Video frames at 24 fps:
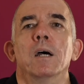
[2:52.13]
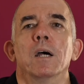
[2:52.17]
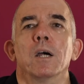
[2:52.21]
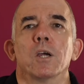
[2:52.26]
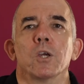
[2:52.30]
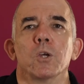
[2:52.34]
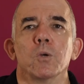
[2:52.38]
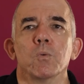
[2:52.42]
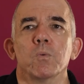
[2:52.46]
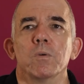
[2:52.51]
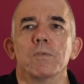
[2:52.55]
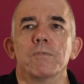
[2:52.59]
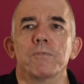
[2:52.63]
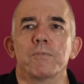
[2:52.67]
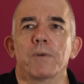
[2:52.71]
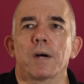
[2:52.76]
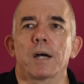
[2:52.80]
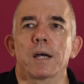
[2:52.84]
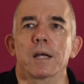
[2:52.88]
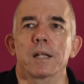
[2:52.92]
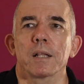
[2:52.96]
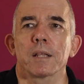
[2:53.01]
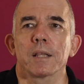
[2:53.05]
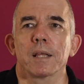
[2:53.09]
You will
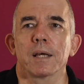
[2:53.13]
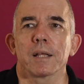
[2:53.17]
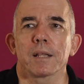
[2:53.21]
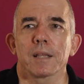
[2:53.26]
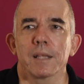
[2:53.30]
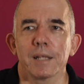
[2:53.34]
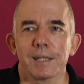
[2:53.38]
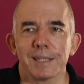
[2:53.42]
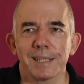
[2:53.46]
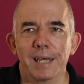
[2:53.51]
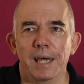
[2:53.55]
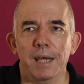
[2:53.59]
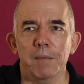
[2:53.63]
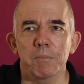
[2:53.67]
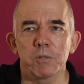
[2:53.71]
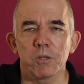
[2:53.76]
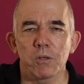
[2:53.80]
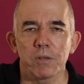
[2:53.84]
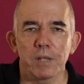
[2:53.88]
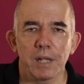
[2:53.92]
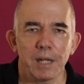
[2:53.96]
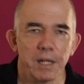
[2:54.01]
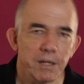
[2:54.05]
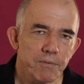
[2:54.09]
find that the tabs
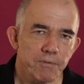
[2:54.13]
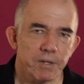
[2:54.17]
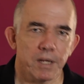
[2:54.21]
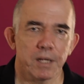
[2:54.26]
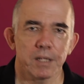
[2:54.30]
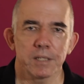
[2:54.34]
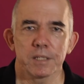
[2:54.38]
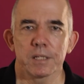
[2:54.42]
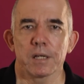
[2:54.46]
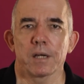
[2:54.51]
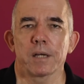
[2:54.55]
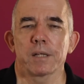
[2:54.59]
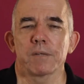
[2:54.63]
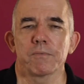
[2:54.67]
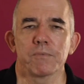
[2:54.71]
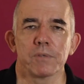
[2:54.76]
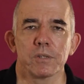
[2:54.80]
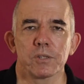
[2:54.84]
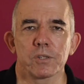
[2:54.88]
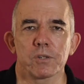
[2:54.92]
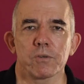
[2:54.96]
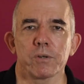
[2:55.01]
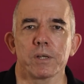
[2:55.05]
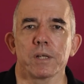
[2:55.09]
on the left-hand side of the
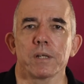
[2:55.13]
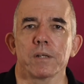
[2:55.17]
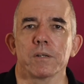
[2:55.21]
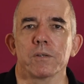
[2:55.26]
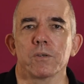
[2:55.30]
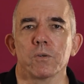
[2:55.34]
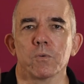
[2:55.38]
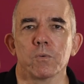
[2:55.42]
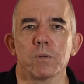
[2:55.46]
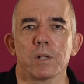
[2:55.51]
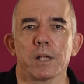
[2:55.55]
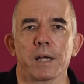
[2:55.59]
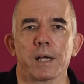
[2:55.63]
screen, you will